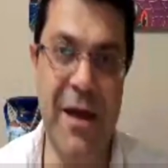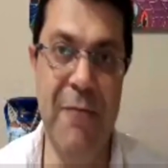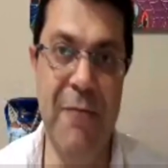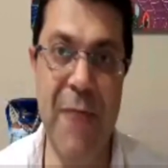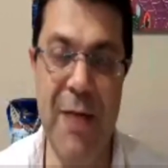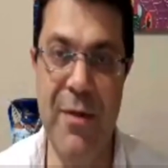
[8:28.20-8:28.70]

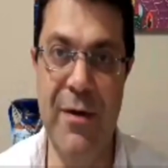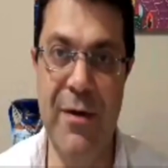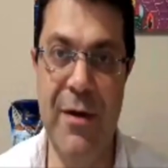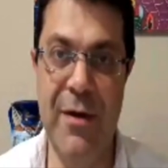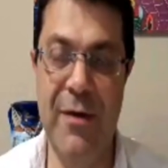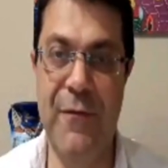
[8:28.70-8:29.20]
can ban
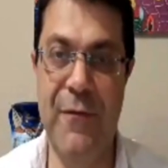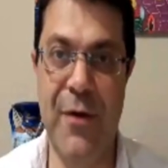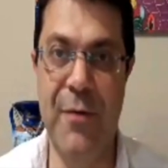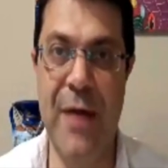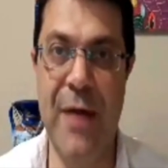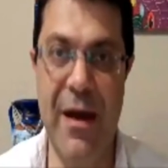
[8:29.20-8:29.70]
me
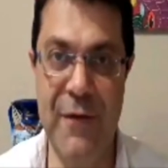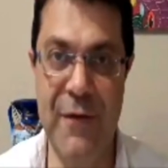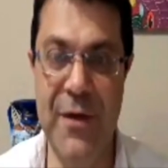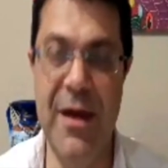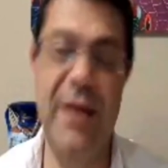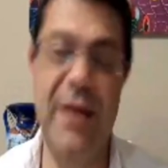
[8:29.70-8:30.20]
from
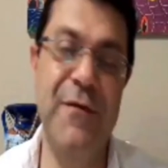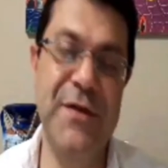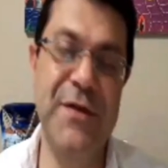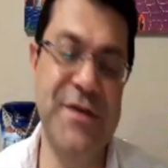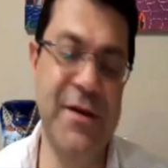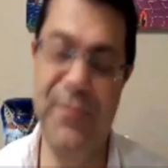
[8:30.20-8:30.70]
having any
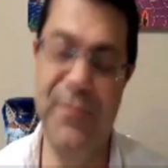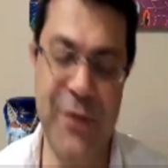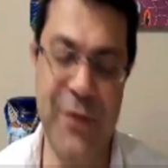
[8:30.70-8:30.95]
visa.